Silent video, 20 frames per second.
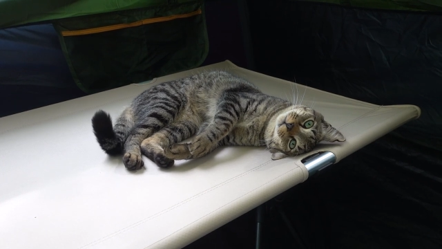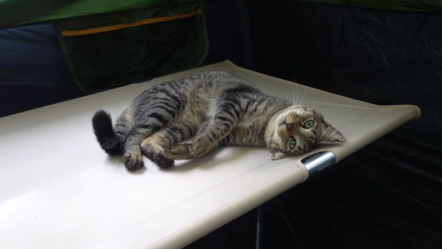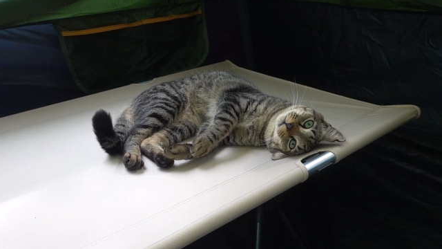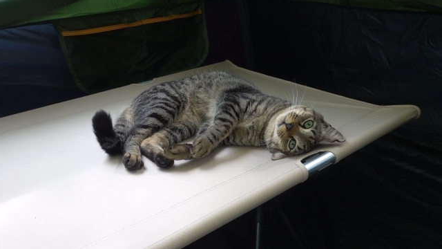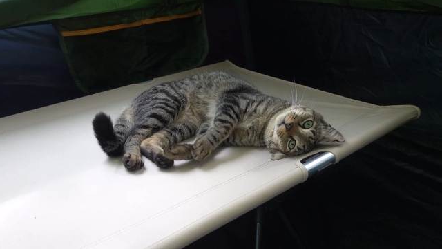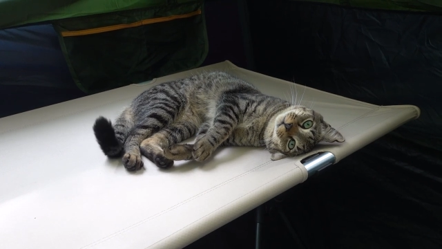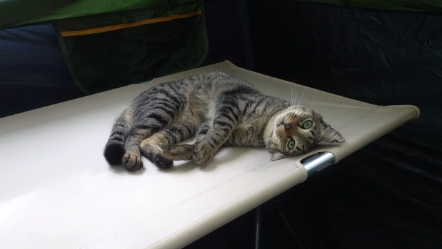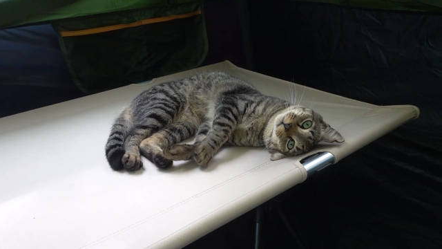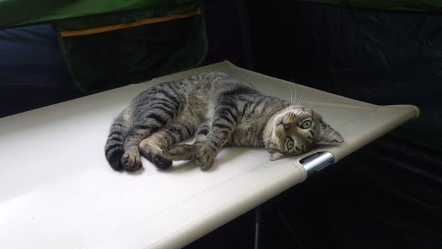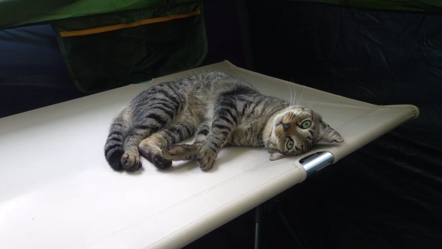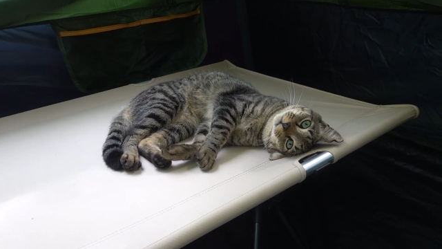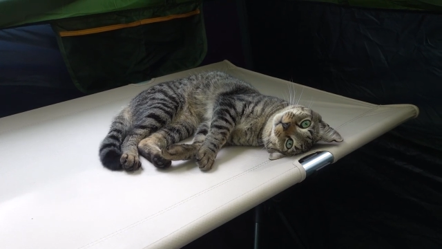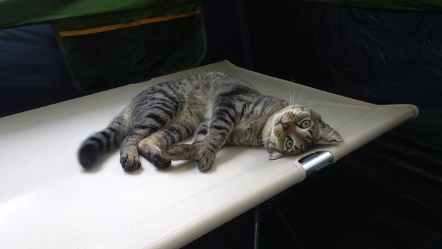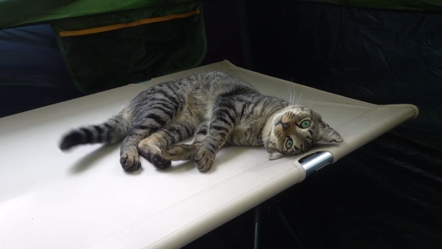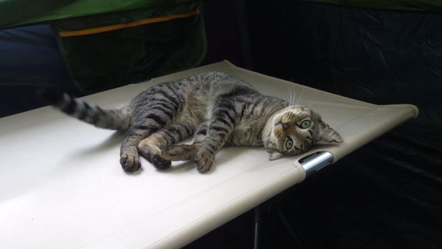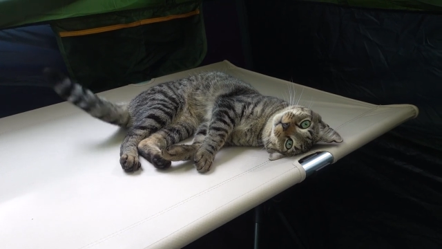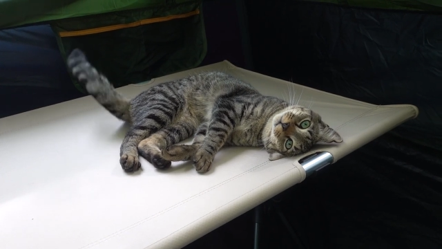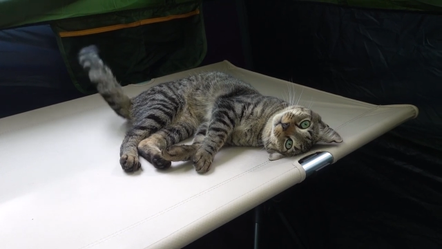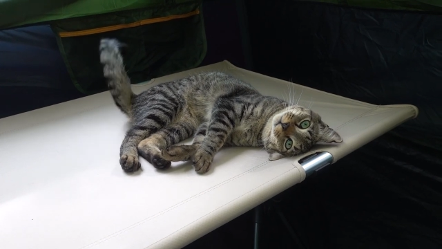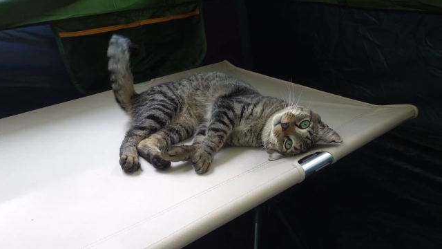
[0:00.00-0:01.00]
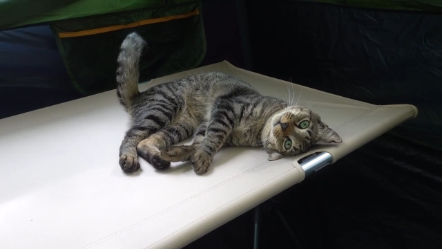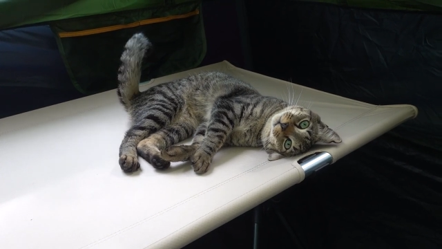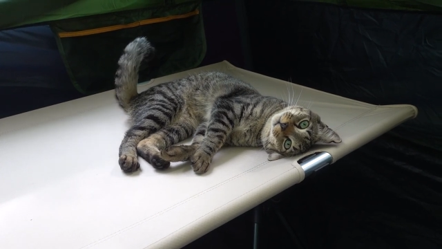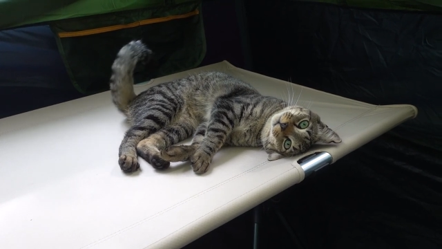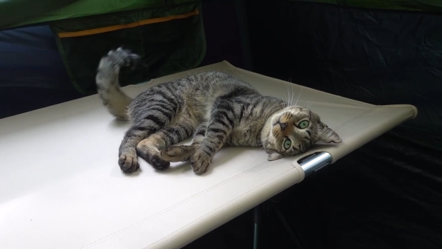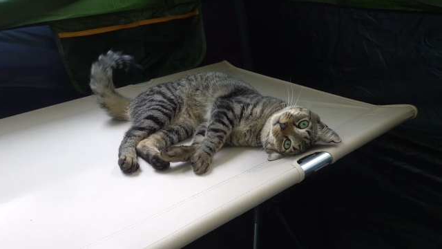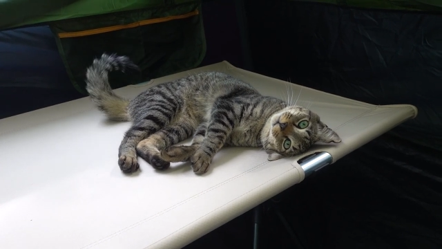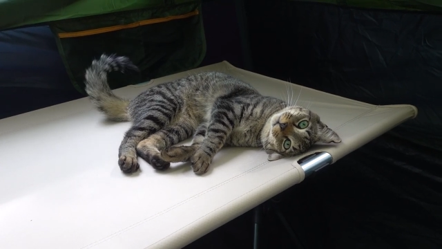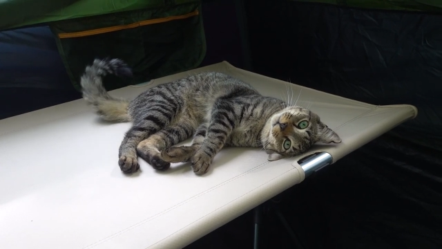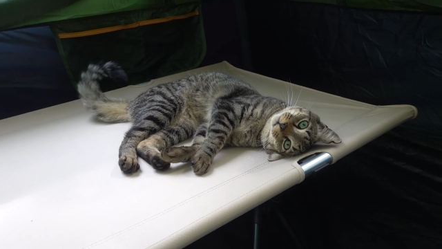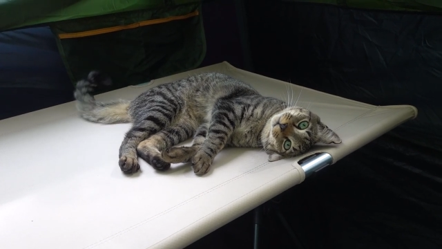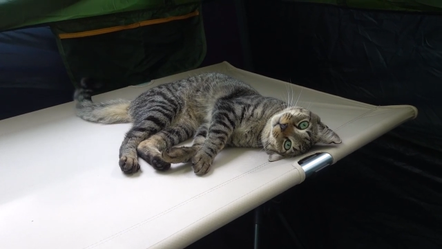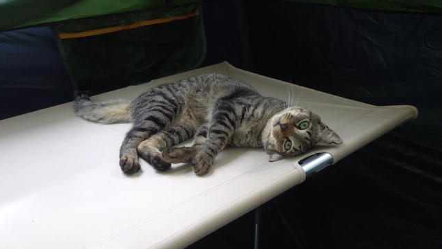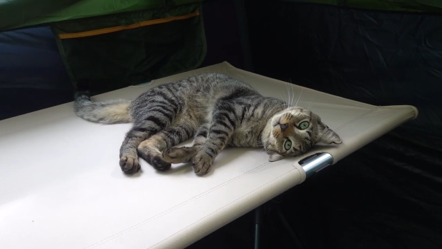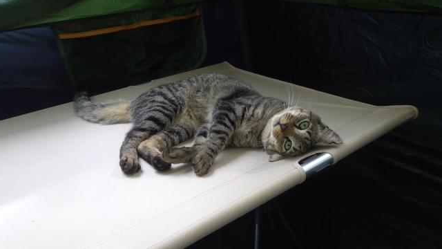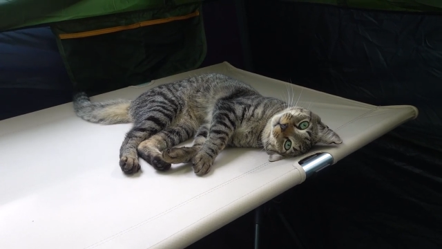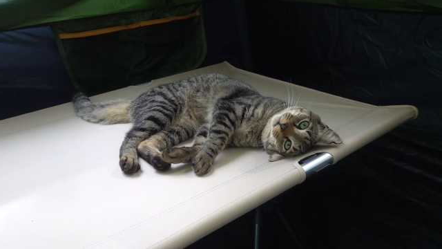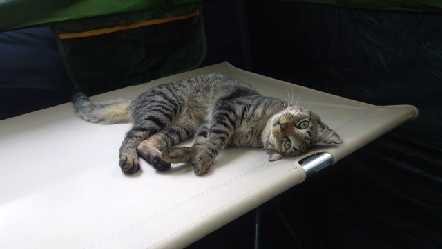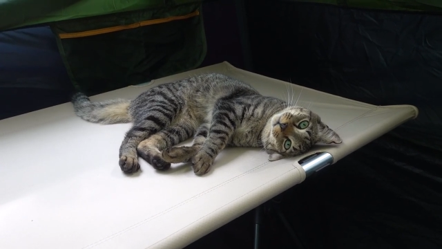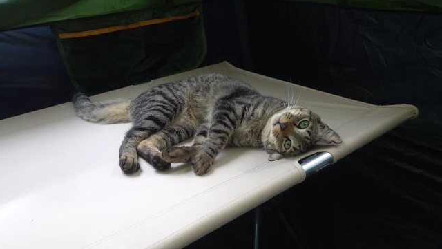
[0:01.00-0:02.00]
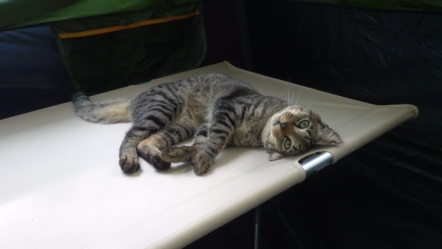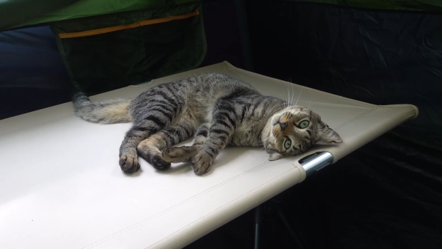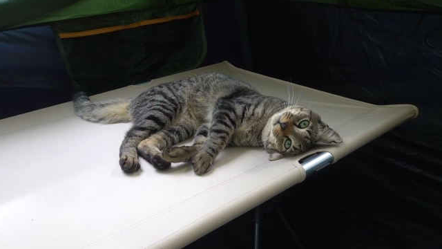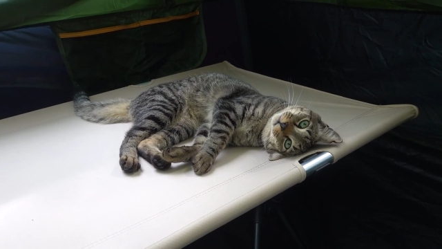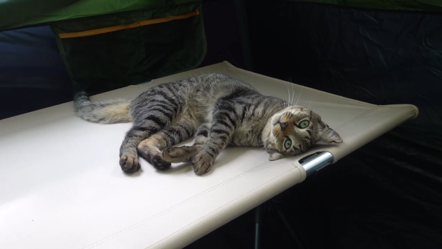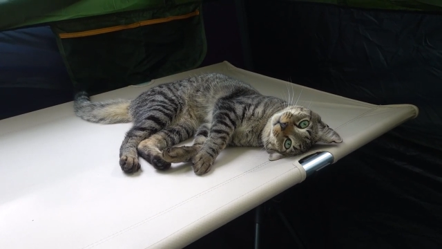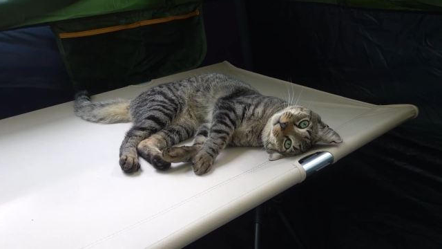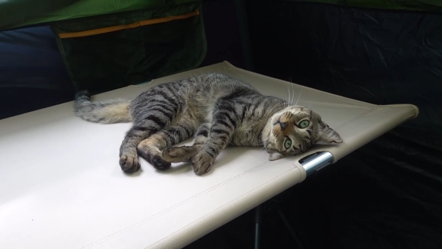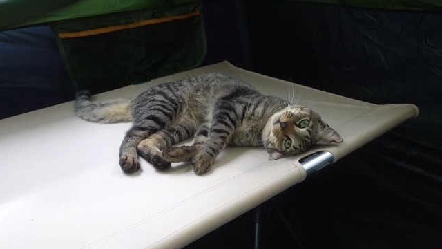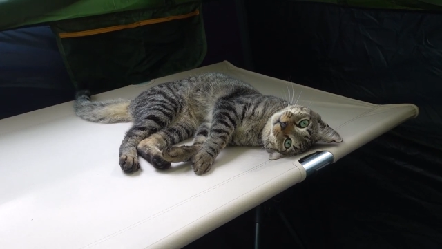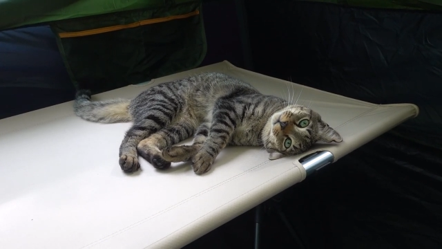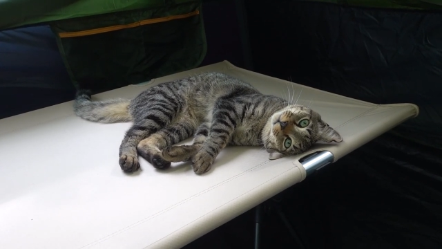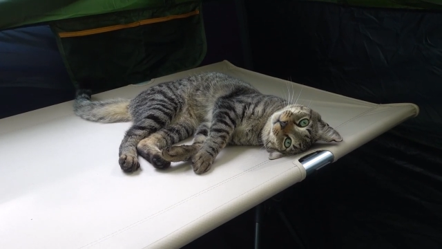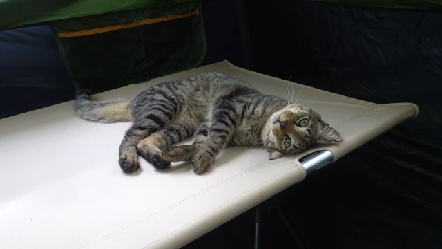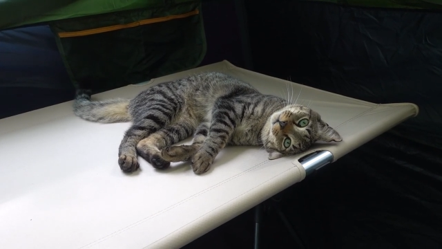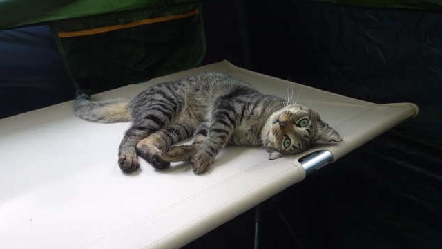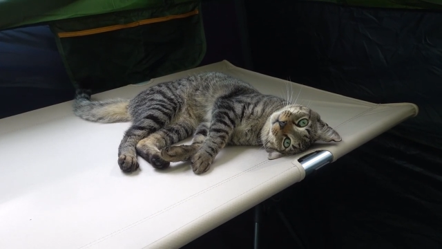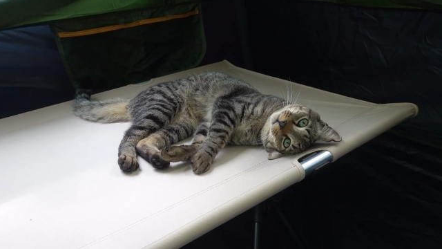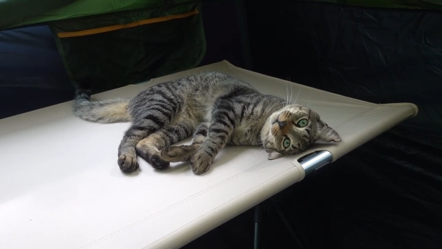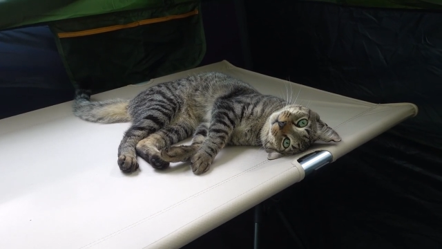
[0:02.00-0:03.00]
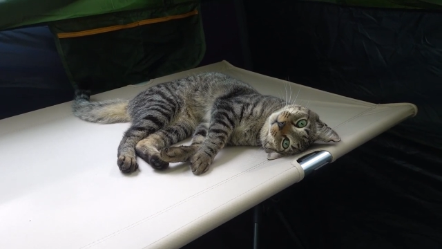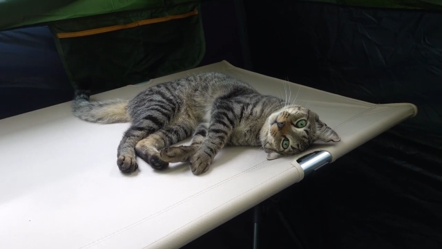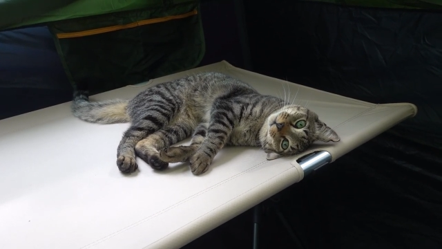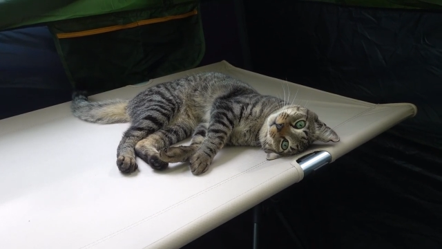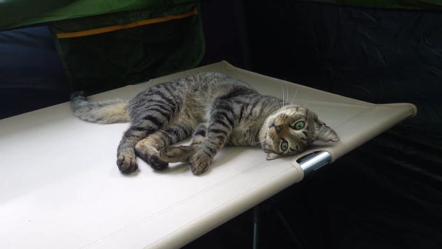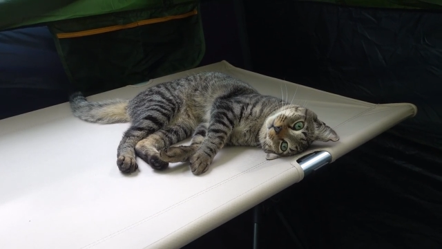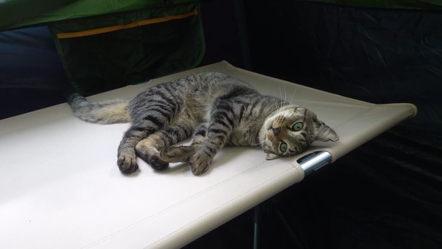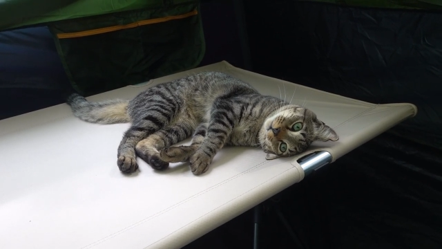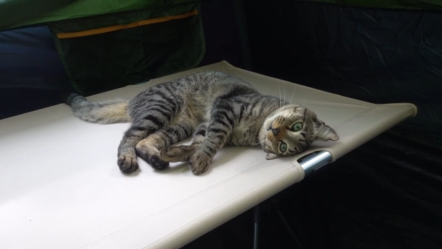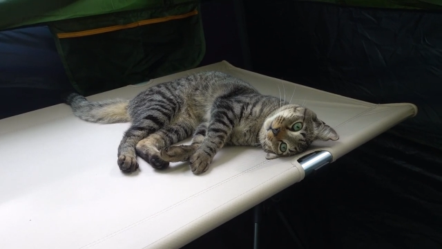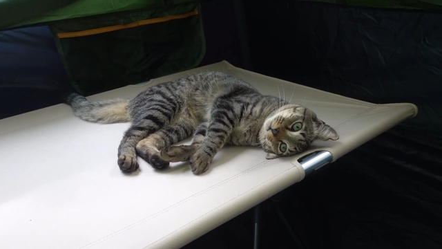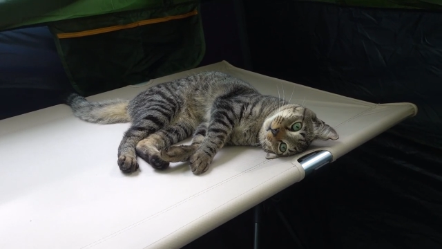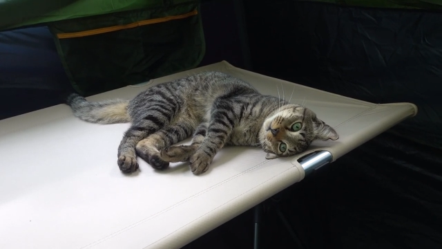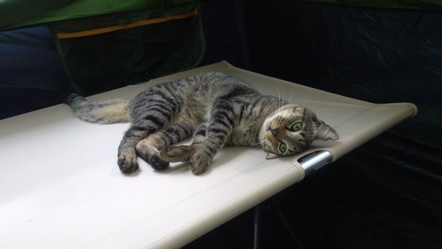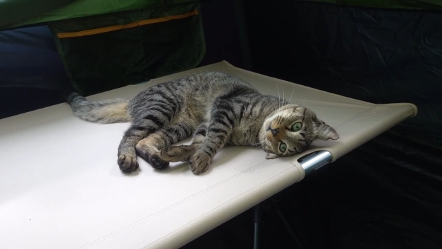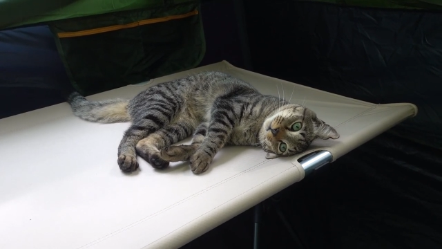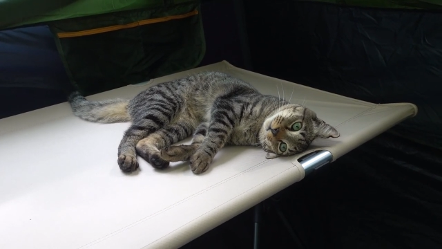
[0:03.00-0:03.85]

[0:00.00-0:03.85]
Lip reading: Nobody's mouth can be seen.